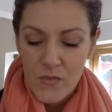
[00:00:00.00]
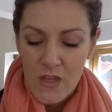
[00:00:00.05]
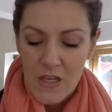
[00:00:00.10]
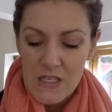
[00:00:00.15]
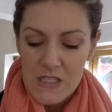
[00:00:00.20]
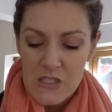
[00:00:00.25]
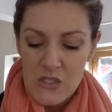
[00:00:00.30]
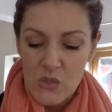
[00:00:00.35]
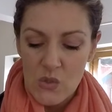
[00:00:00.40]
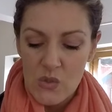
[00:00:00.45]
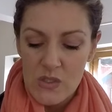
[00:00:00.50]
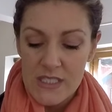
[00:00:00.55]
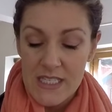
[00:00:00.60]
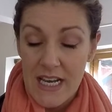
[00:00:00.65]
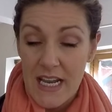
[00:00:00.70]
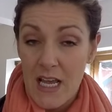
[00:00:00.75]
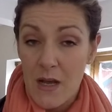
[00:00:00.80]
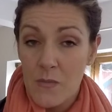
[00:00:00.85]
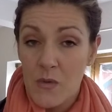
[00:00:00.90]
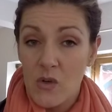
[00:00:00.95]
So
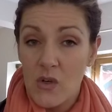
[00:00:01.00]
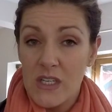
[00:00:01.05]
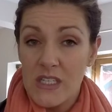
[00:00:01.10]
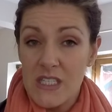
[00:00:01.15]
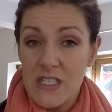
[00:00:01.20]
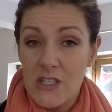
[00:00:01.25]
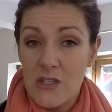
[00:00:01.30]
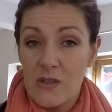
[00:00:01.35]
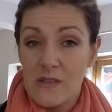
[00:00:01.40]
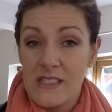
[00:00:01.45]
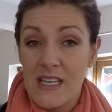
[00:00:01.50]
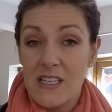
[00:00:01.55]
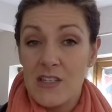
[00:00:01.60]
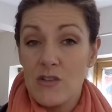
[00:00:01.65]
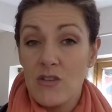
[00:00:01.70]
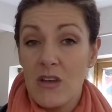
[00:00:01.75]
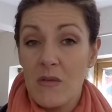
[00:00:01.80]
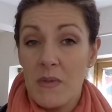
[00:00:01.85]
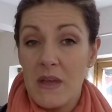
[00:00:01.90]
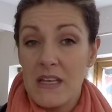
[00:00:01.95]
today I'm going to use
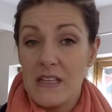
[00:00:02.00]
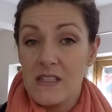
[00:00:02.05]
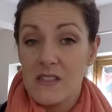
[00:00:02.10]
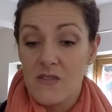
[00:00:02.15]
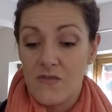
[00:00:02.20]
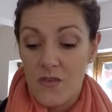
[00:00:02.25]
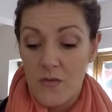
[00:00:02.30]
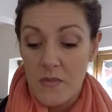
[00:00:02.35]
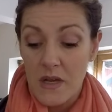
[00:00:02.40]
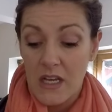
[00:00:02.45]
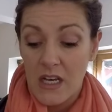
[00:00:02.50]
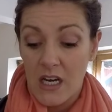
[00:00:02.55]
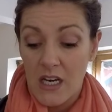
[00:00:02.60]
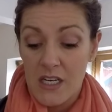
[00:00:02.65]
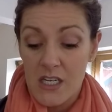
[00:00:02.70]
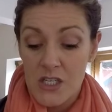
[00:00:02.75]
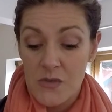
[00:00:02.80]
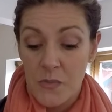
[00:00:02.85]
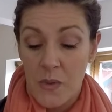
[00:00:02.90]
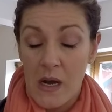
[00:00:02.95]
aduki beans from my
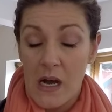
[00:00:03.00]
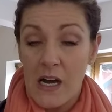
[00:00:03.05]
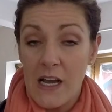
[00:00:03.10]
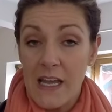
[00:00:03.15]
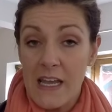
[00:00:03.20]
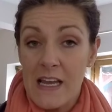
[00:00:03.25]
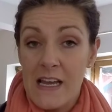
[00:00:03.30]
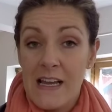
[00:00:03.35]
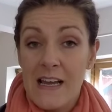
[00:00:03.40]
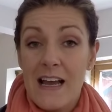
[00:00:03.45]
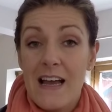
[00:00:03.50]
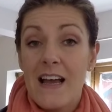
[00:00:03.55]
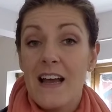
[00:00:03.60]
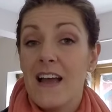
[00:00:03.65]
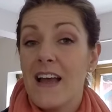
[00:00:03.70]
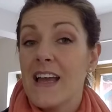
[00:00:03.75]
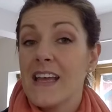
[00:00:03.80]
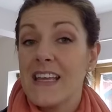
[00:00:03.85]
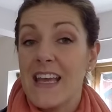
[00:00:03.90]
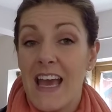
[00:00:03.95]
cottage pie.
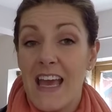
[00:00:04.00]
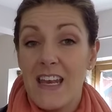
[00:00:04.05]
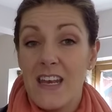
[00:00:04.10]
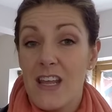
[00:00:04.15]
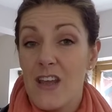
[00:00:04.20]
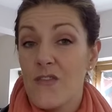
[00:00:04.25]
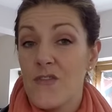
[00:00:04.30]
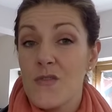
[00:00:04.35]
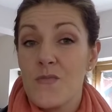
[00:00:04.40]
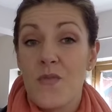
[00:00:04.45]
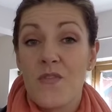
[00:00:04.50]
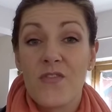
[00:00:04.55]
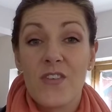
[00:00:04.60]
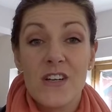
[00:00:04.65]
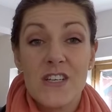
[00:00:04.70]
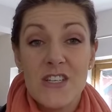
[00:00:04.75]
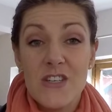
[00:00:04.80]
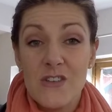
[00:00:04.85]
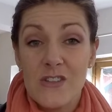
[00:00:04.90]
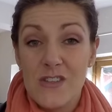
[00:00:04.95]
Again, if you prefer
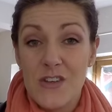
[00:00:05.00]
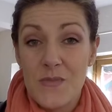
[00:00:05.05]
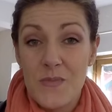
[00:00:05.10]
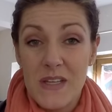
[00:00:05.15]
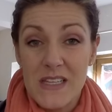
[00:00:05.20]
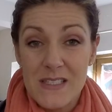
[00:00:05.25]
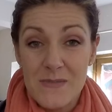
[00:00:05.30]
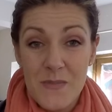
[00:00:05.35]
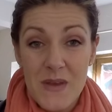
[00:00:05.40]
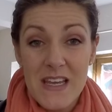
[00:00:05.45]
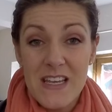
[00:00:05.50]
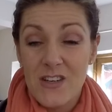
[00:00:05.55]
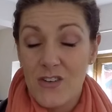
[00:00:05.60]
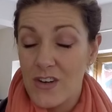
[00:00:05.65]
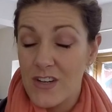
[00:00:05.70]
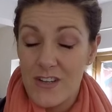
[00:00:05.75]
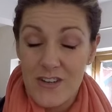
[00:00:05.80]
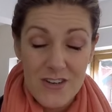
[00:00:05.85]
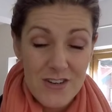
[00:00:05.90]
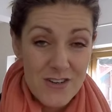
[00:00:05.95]
to use your minced meat or
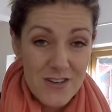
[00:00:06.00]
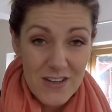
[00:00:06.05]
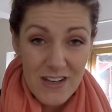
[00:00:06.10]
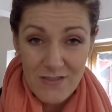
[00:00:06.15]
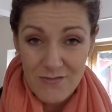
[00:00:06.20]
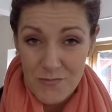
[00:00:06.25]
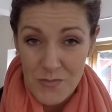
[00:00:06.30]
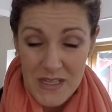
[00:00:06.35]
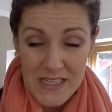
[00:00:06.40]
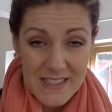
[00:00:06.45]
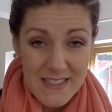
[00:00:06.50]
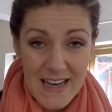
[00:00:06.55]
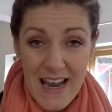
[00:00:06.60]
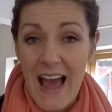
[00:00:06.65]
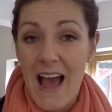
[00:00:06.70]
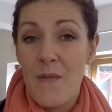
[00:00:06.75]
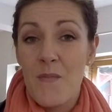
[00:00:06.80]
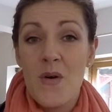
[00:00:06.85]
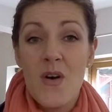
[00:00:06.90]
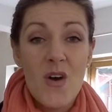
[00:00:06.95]
your minced
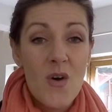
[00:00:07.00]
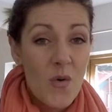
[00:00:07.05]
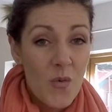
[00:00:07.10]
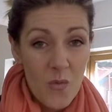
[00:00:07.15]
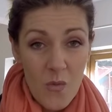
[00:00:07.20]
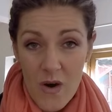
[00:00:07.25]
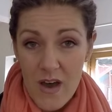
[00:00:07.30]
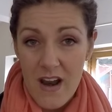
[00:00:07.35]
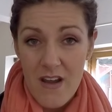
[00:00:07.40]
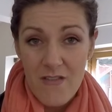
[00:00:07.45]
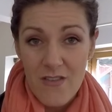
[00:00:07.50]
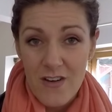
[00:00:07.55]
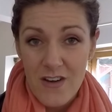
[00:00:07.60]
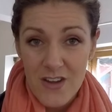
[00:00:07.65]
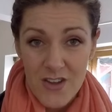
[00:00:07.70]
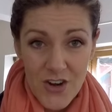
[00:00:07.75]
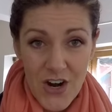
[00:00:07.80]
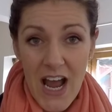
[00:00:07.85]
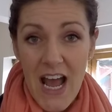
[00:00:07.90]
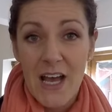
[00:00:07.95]
lamb, whatever
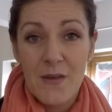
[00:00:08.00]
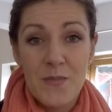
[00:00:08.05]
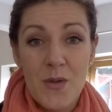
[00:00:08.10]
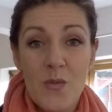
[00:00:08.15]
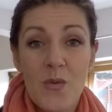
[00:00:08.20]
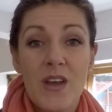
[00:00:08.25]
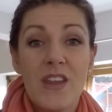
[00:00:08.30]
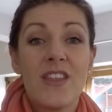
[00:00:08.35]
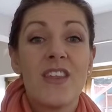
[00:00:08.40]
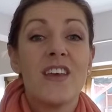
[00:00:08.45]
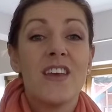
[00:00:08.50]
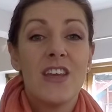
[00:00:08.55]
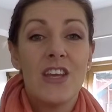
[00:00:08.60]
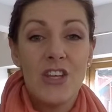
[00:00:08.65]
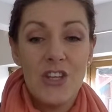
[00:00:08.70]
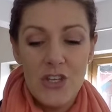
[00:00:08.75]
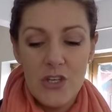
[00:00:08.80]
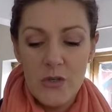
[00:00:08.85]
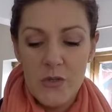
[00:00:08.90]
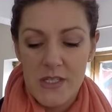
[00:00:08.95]
you're happy with,
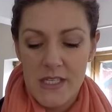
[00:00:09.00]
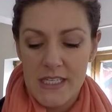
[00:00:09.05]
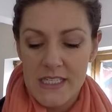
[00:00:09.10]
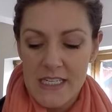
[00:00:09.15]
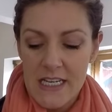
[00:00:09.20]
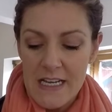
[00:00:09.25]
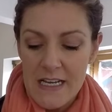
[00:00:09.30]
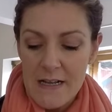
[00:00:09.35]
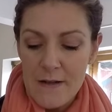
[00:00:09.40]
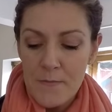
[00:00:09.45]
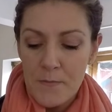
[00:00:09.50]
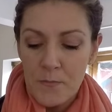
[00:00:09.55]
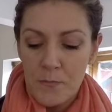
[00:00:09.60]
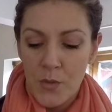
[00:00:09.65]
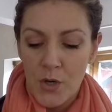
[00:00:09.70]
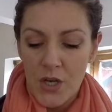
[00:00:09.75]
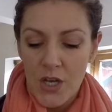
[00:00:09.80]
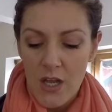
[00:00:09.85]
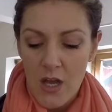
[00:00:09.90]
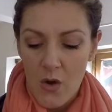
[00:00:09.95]
use it.
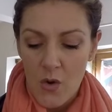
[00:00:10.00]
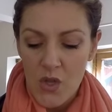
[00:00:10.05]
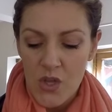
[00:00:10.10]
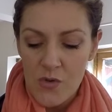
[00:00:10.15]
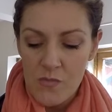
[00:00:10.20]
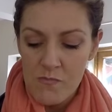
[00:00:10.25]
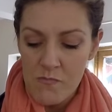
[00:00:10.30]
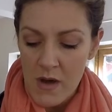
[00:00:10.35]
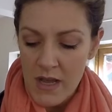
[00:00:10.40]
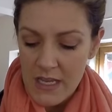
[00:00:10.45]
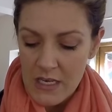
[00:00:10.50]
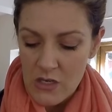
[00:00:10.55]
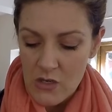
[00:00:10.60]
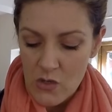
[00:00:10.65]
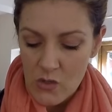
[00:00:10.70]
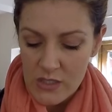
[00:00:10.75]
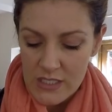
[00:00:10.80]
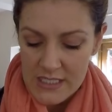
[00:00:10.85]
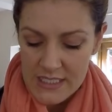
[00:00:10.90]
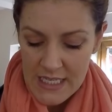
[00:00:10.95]
But you might
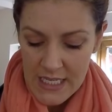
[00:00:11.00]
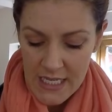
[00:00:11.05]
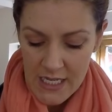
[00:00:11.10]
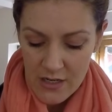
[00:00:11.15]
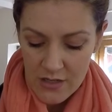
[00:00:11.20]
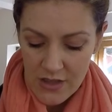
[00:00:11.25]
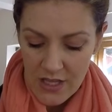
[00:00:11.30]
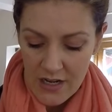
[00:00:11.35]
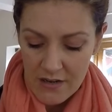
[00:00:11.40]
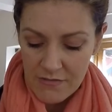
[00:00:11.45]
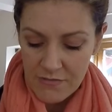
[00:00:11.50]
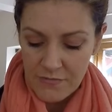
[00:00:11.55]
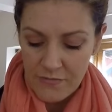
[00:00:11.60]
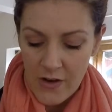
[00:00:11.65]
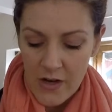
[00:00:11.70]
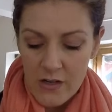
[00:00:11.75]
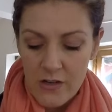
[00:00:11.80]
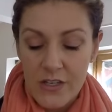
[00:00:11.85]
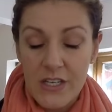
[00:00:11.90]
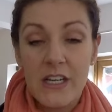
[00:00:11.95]
notice here that I've
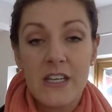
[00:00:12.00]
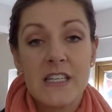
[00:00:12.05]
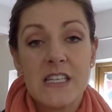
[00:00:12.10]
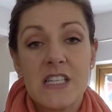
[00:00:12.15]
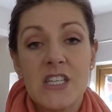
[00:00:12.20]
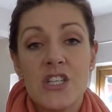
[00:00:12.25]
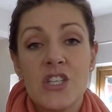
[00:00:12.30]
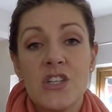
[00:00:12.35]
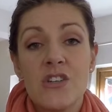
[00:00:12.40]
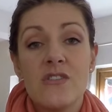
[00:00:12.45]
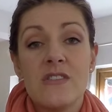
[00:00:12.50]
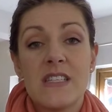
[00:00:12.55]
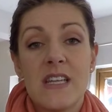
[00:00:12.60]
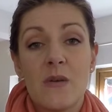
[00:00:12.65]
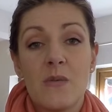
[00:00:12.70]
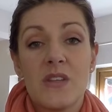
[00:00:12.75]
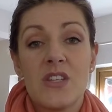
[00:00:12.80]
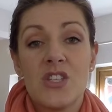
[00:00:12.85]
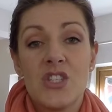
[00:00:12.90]
followed on into Tuesday with